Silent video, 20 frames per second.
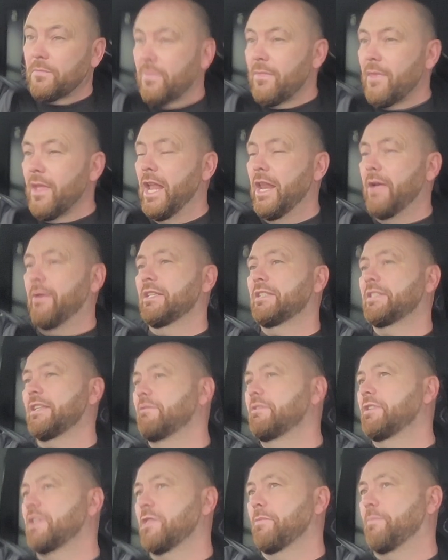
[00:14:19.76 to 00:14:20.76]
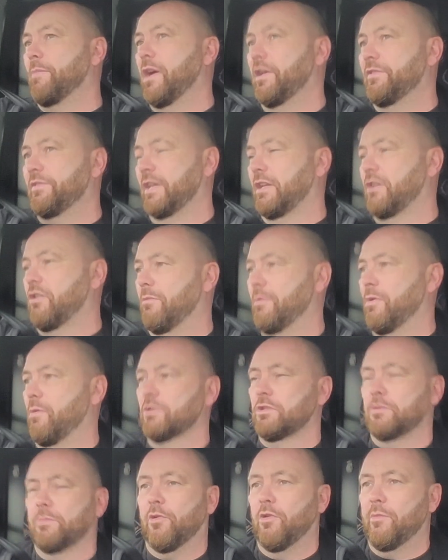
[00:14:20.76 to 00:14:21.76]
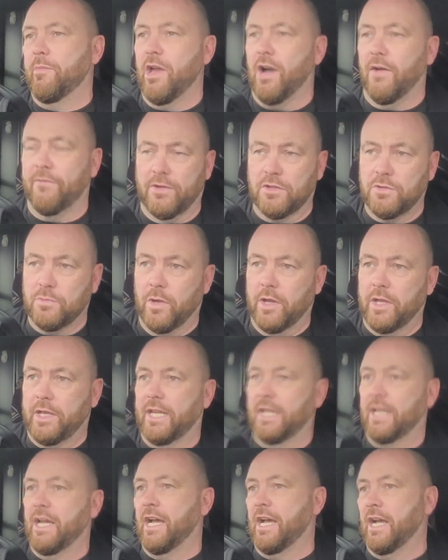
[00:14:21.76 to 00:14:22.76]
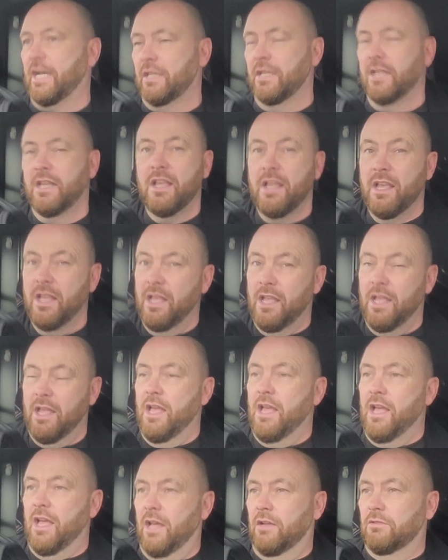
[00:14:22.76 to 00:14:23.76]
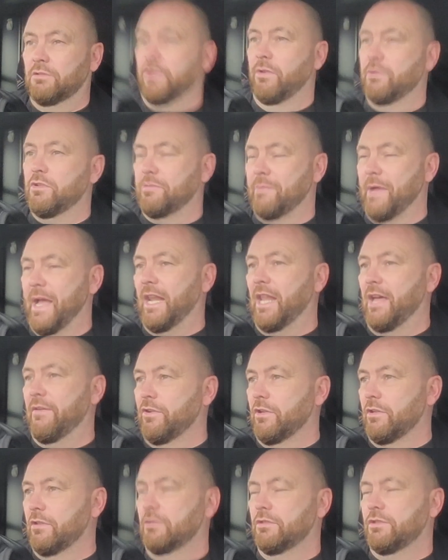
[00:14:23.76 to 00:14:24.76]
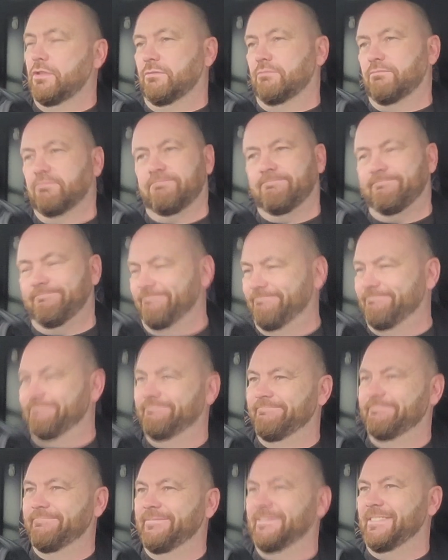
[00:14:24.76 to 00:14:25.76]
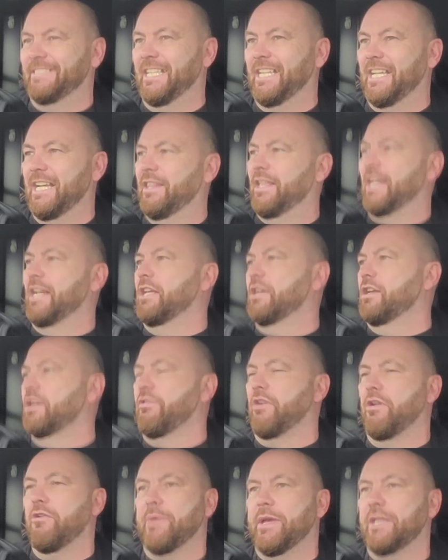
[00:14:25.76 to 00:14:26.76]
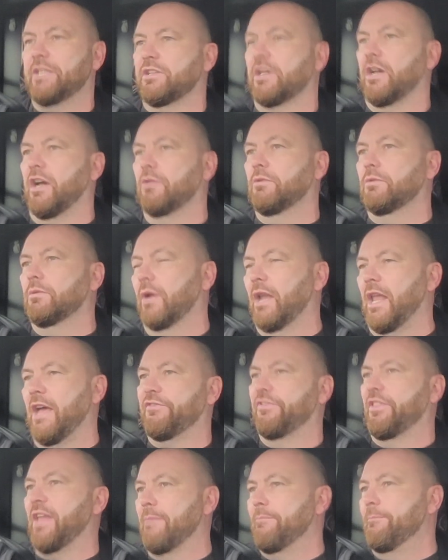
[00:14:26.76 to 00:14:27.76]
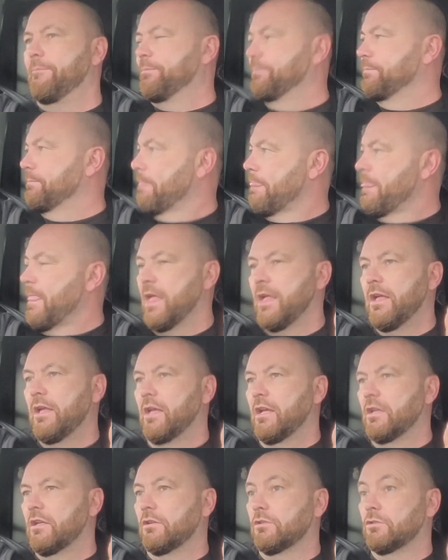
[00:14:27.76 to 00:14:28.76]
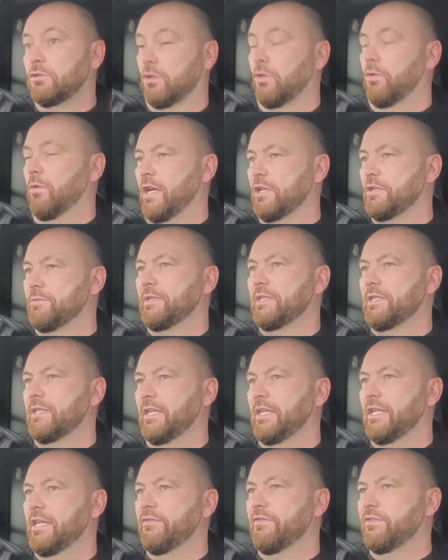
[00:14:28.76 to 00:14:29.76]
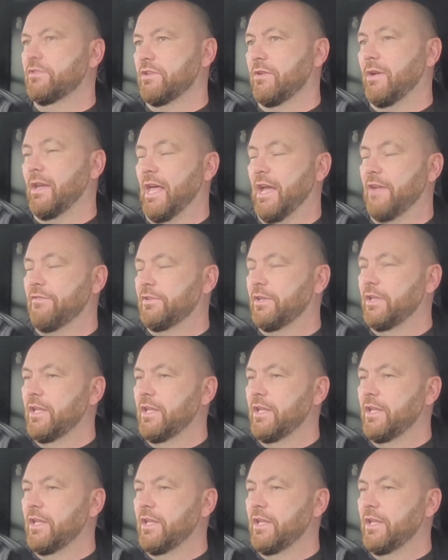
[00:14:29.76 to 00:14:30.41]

anyway, 17th birthday come, it wasn't putting me off, I was working hard, I was doing some A-levels, yeah, they didn't agree with me, so we left them. School asked me to leave, so I left.